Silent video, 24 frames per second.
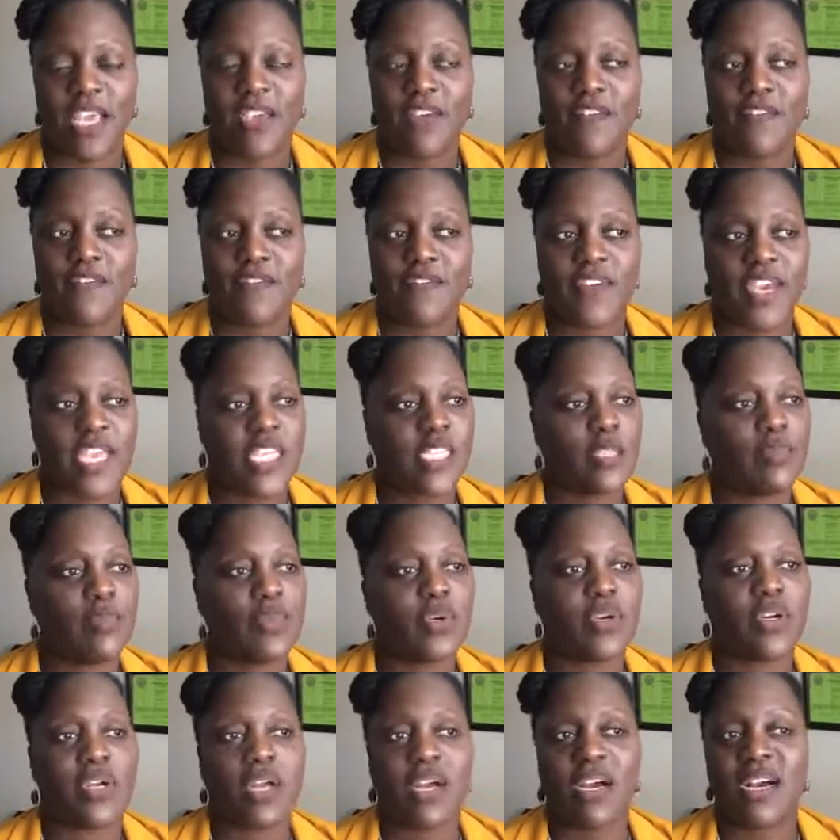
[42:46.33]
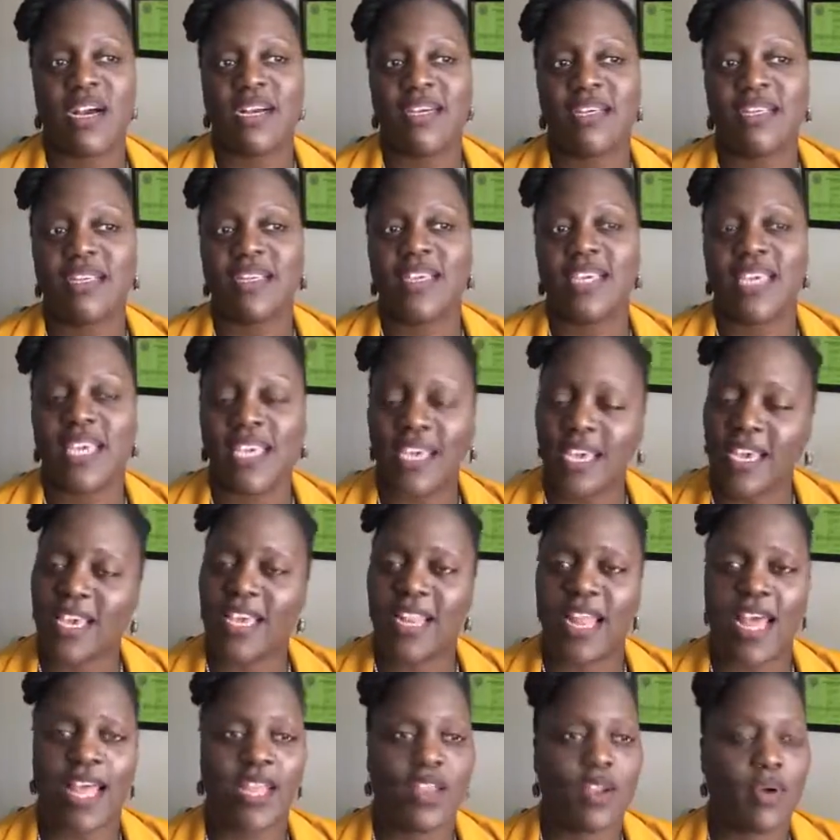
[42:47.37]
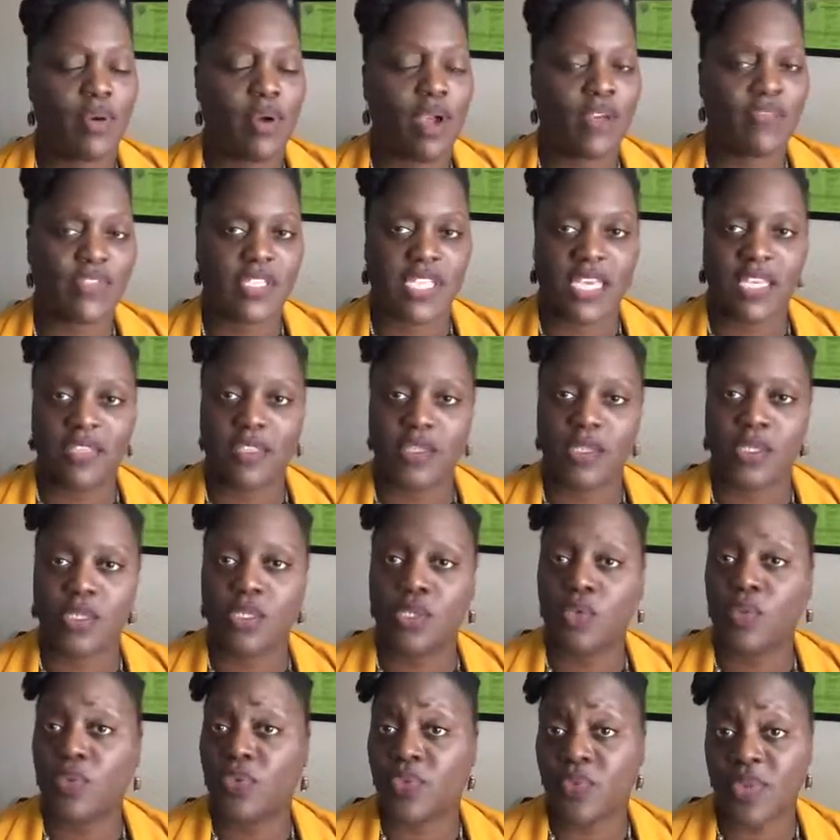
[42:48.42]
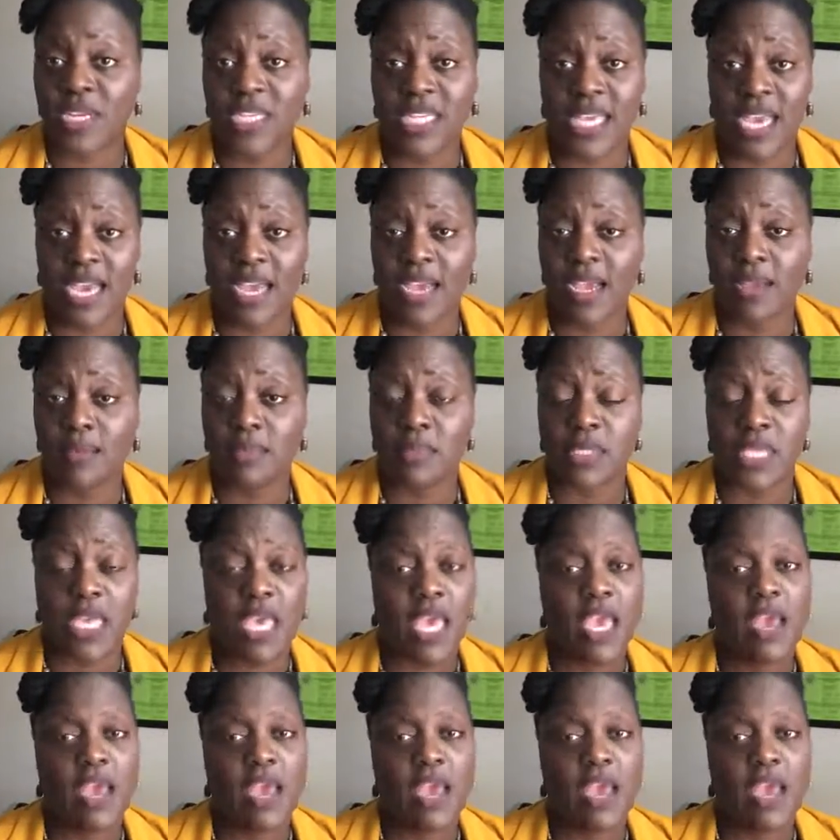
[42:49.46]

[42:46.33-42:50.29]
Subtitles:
Facebook, again, I know I've said this 2-3 times,